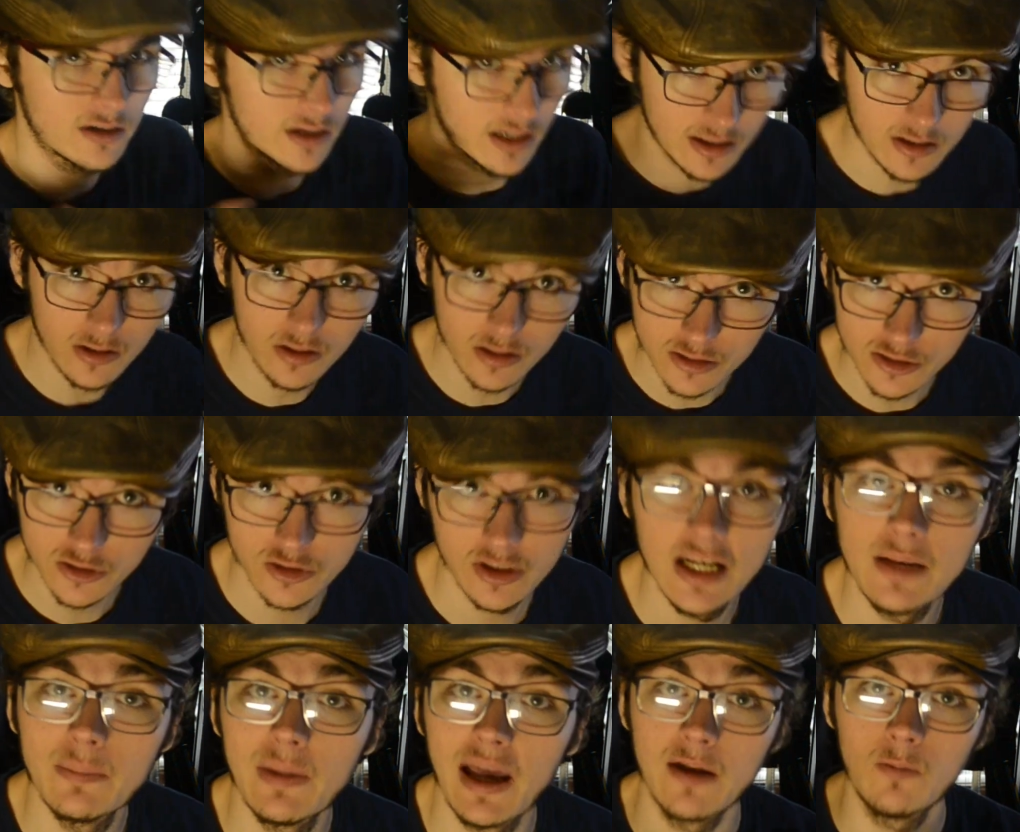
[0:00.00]
in her
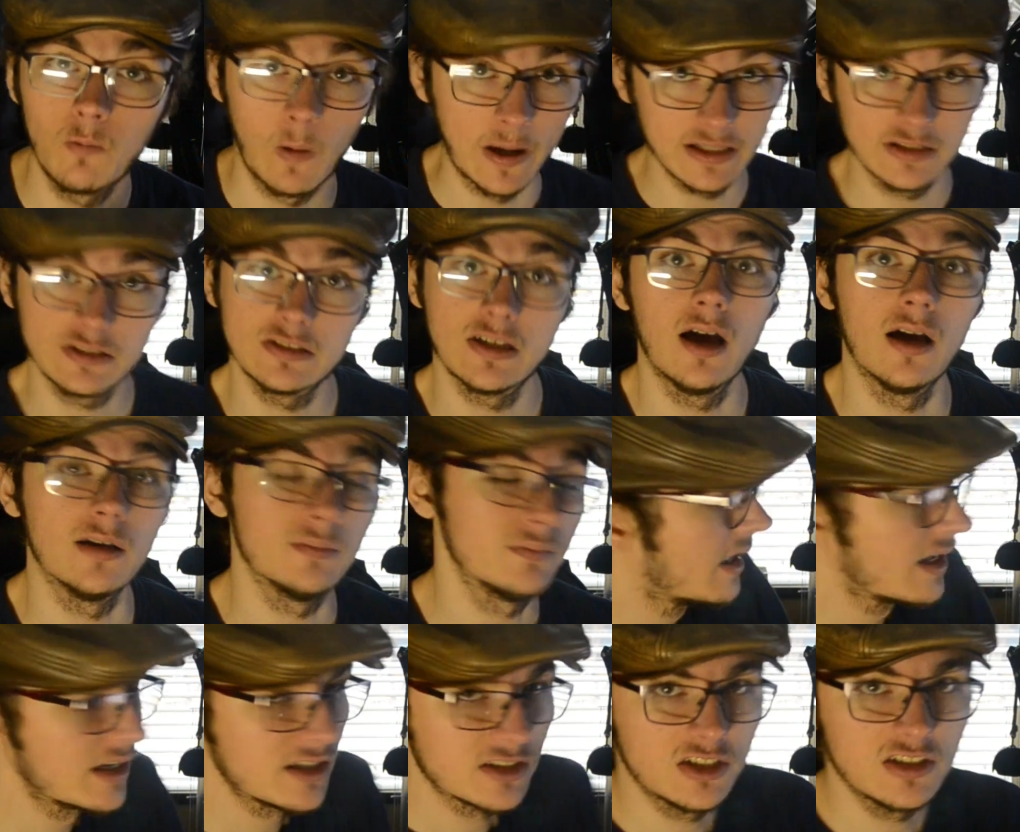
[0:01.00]
dream and wakes up.
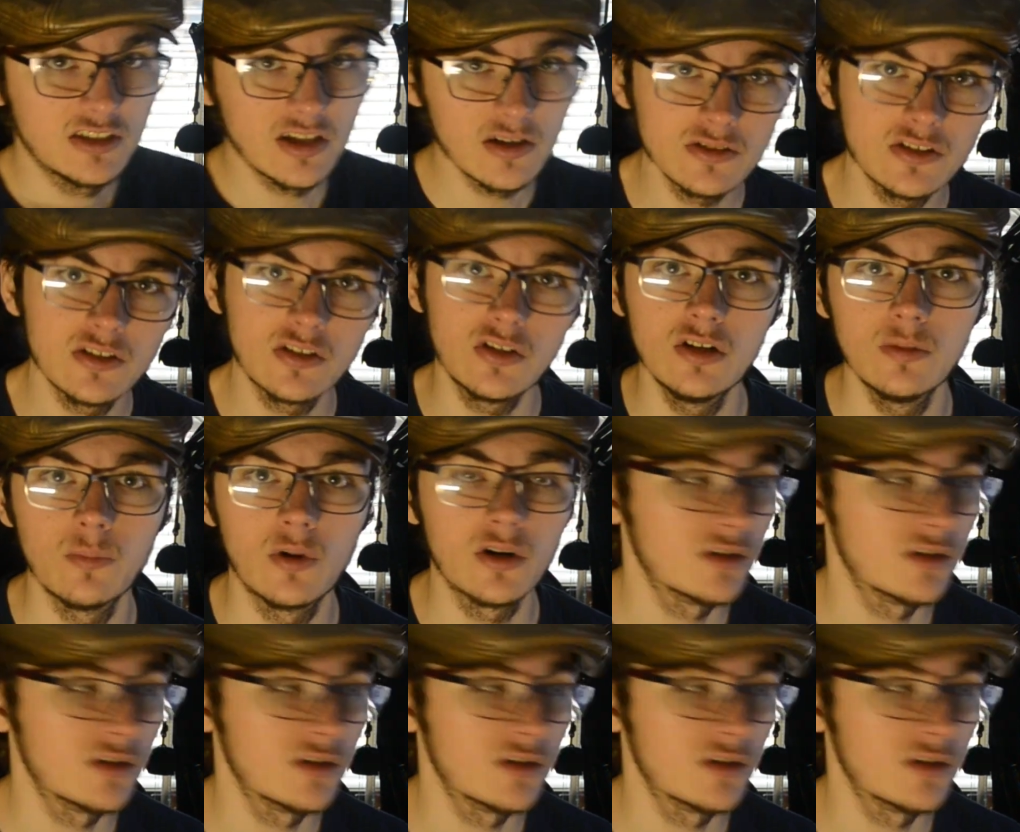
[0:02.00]
She tells the Cutie Mark